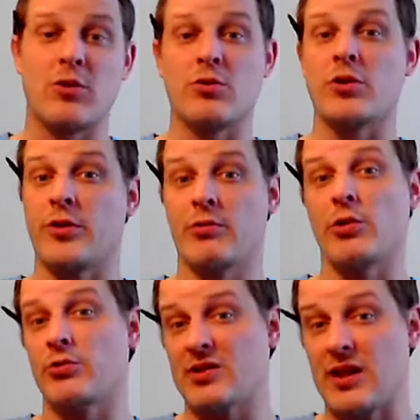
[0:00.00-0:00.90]
who couldn't
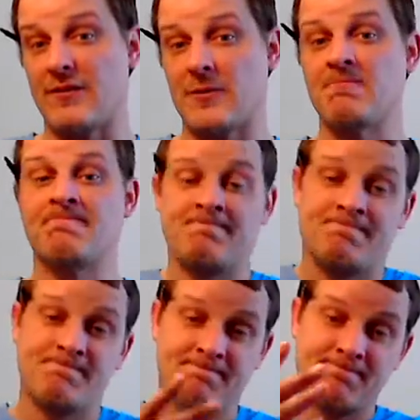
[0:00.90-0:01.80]
throw to his
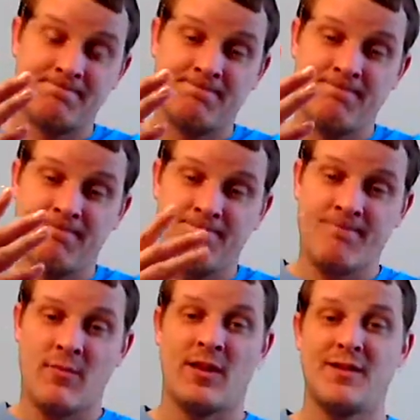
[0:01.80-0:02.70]

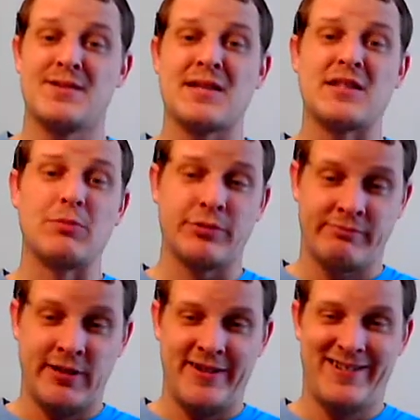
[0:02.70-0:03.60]
left. It's that simple.